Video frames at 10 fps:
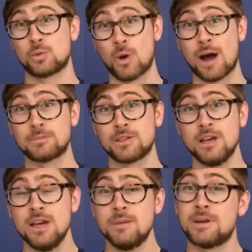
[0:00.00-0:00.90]
swaps.
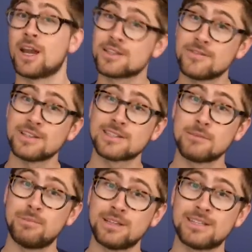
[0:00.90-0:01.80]
Because of its
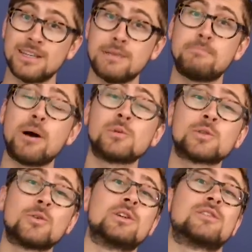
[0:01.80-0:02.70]
simplicity, bubble
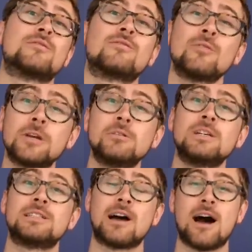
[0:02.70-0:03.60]
sort is
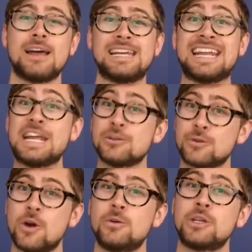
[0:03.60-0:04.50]
frequently taught in
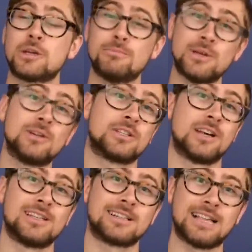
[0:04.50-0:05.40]
intro to computer
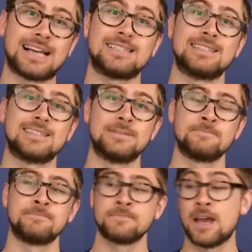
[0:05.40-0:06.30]
science classes.
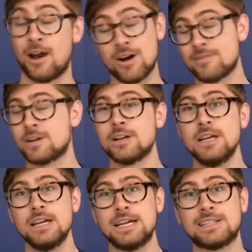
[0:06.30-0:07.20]
However,
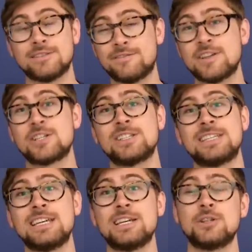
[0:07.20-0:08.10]
its
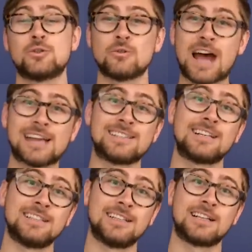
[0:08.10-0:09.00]
efficiency
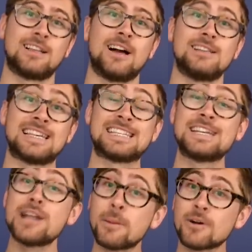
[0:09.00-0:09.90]
drastically declines as the
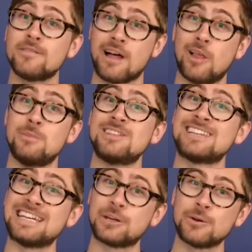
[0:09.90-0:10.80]
number of elements
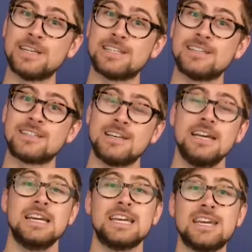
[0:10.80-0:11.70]
increases.
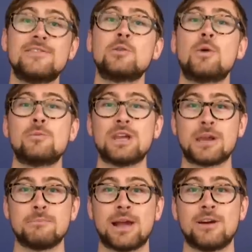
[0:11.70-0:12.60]
Even when we
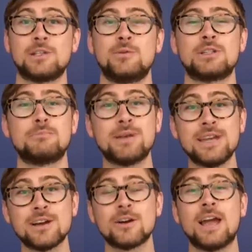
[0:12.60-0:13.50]
compare it to its
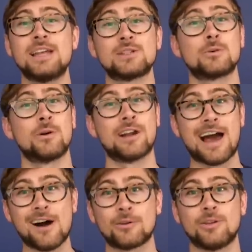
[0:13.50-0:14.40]
peer n-squared
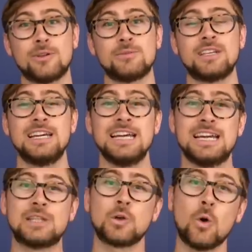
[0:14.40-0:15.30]
algorithms,
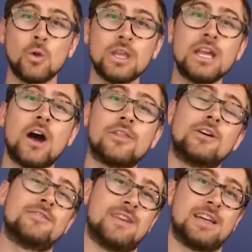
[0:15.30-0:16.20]
its only
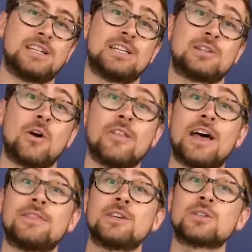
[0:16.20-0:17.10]
other advantages are
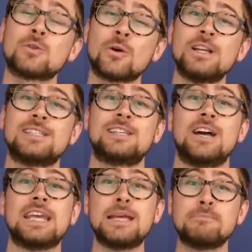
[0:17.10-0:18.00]
that the sort is
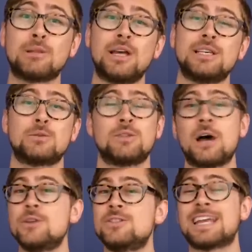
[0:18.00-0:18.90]
done in place
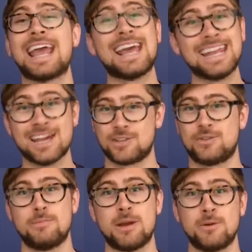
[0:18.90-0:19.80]
without using any
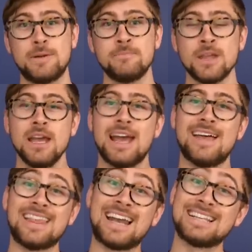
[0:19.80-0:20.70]
extra memory,
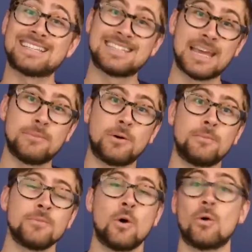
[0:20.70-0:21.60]
and that it's
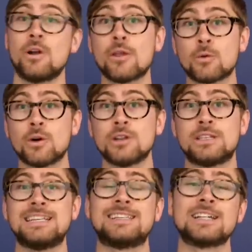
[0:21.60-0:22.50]
stable, or in other
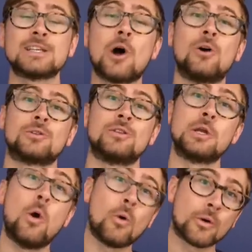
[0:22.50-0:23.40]
words, it doesn't alter
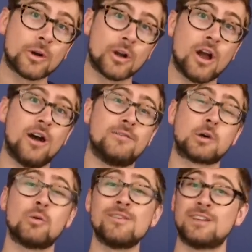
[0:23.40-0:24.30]
the order of
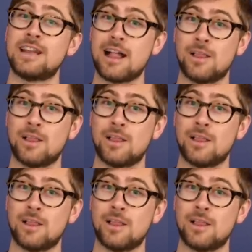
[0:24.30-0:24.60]
equivalent